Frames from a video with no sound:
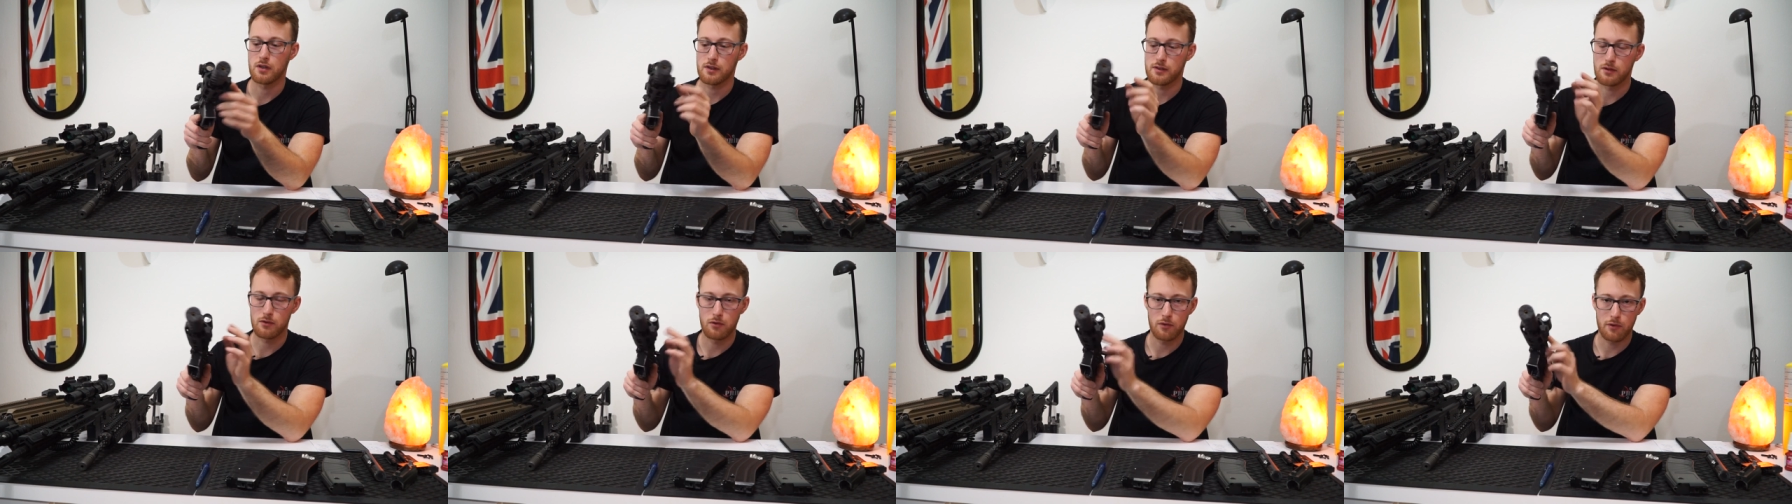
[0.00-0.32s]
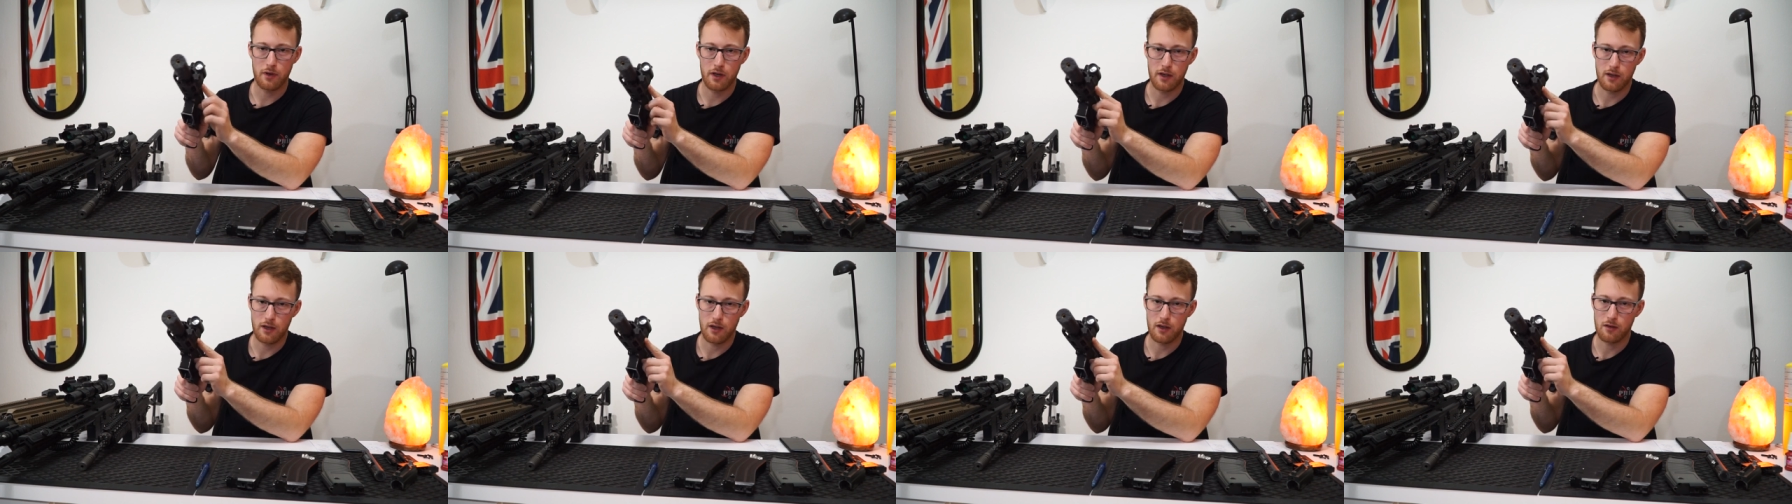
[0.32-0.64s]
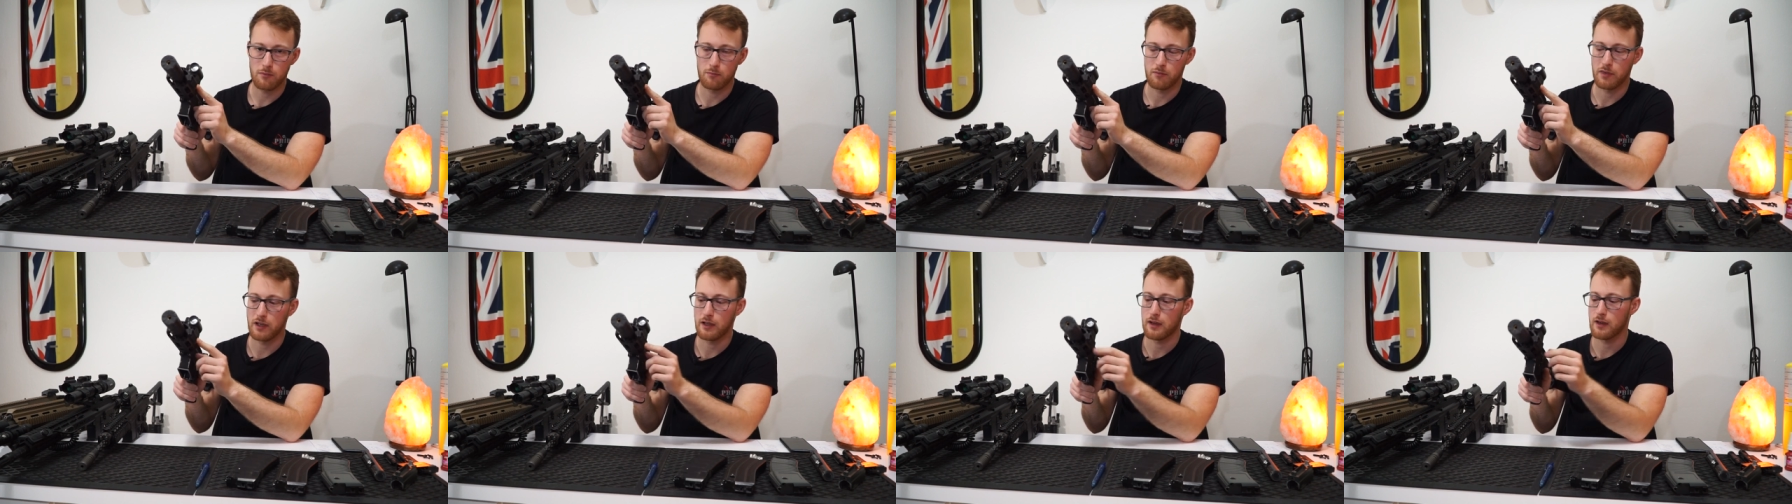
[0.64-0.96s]
Just glue it
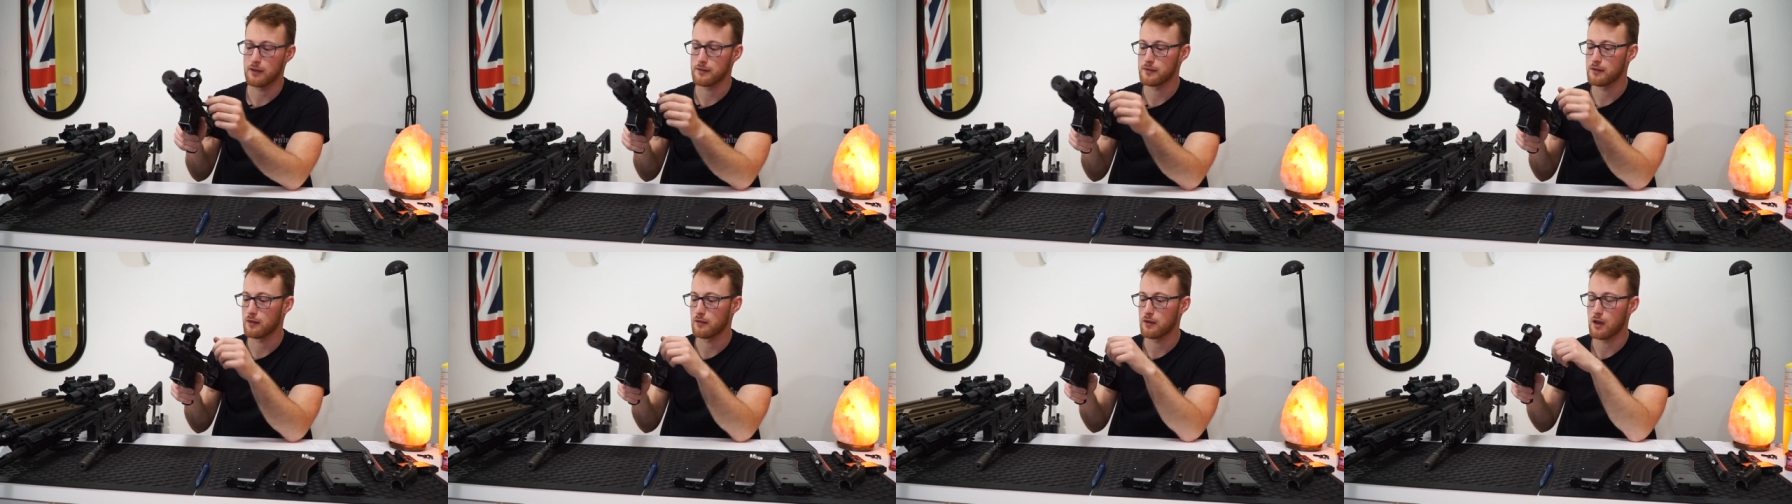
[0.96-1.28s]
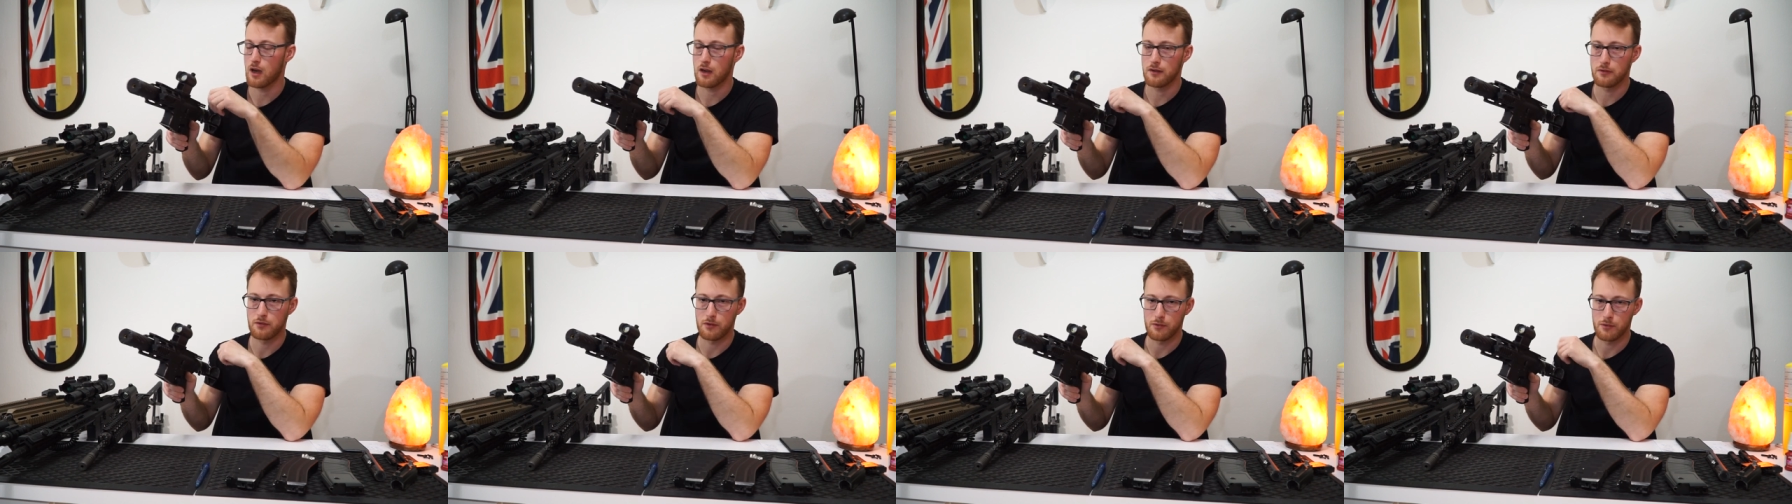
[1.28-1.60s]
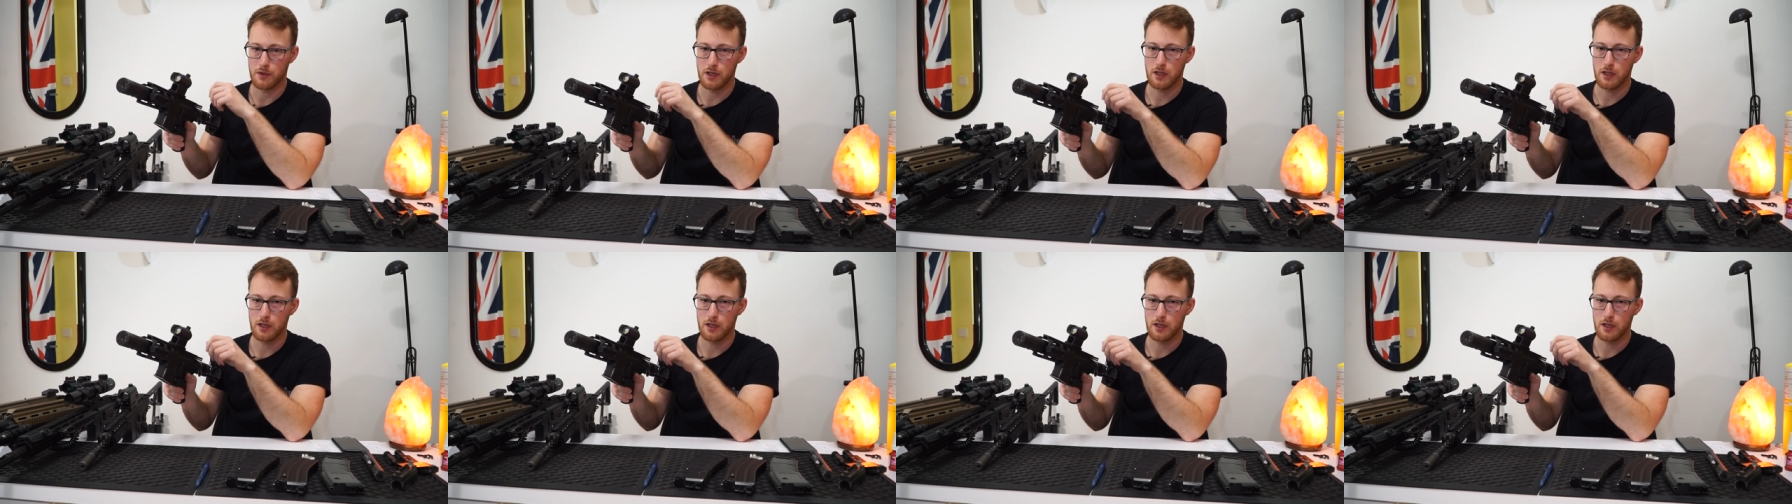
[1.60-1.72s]
in, because the gun,